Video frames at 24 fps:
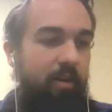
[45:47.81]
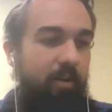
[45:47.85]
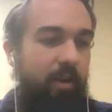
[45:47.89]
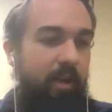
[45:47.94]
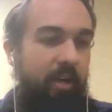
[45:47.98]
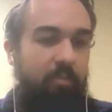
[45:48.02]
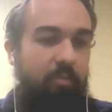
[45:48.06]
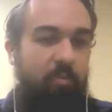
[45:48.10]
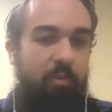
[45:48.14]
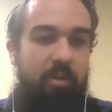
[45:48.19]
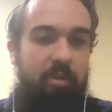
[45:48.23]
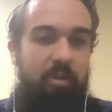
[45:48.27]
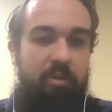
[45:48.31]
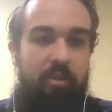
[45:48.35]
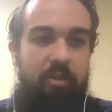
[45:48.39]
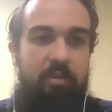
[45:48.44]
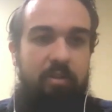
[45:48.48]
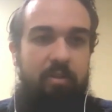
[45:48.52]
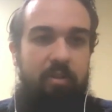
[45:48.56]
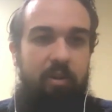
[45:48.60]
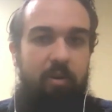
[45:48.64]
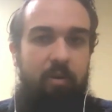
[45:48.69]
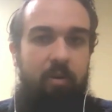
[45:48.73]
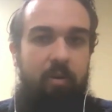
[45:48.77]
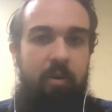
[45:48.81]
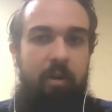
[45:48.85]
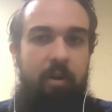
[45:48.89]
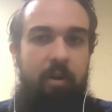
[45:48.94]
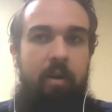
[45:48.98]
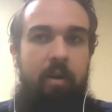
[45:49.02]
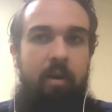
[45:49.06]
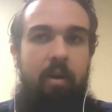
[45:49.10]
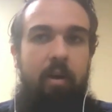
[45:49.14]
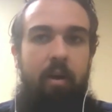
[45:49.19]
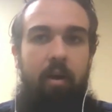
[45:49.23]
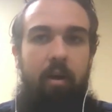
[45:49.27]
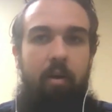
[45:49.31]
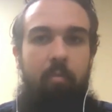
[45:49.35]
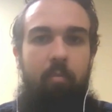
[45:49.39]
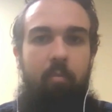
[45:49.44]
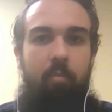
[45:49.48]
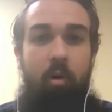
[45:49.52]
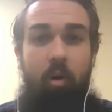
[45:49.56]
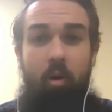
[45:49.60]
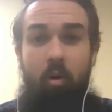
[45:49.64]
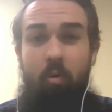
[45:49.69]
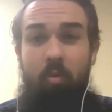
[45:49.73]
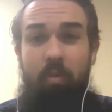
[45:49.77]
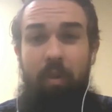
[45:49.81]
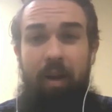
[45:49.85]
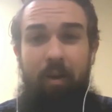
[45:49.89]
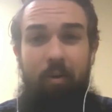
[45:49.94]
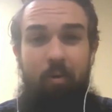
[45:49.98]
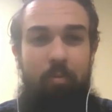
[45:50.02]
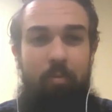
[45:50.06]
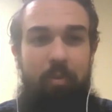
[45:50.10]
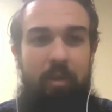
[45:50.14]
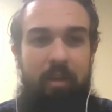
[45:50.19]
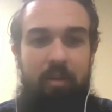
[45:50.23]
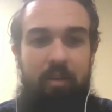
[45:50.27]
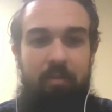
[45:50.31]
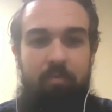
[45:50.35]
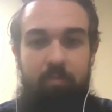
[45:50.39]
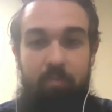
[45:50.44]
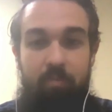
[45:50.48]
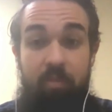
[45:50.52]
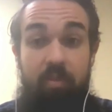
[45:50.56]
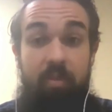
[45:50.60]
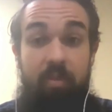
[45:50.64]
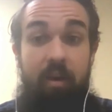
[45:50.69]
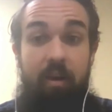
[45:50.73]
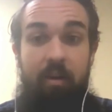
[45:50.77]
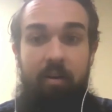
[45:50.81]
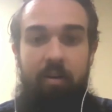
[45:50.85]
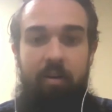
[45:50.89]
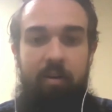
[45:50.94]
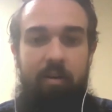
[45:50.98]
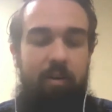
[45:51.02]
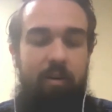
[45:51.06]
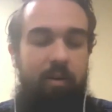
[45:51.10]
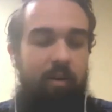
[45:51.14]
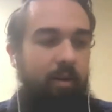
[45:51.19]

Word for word: expedition so um, all that will be there.